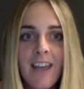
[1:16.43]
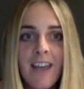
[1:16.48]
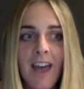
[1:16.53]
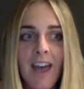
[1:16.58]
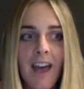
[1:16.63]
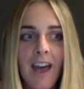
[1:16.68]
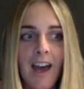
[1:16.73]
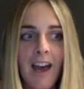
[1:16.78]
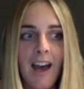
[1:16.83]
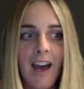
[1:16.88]

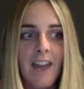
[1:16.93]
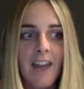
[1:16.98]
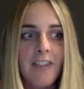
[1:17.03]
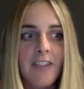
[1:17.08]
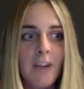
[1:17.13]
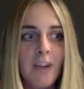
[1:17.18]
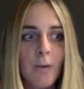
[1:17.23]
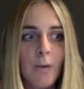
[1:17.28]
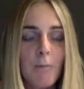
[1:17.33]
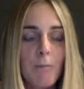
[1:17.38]
I
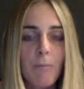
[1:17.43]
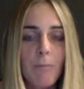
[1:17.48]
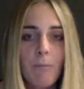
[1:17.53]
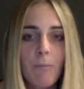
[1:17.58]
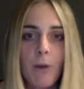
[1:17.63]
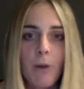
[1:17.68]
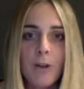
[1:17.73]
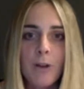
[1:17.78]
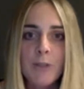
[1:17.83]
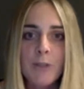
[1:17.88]
think we're
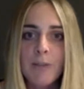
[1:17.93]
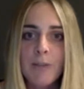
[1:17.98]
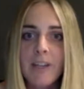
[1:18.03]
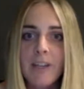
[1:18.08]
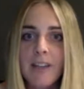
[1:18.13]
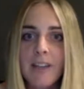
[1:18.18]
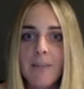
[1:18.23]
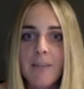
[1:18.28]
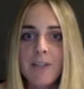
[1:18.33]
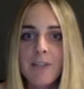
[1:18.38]
possibly in
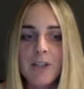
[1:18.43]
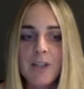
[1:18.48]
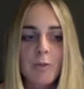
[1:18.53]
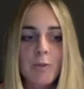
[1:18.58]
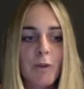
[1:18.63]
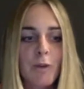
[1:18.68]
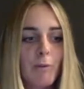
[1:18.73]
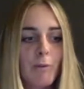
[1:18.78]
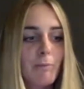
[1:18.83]
that position where,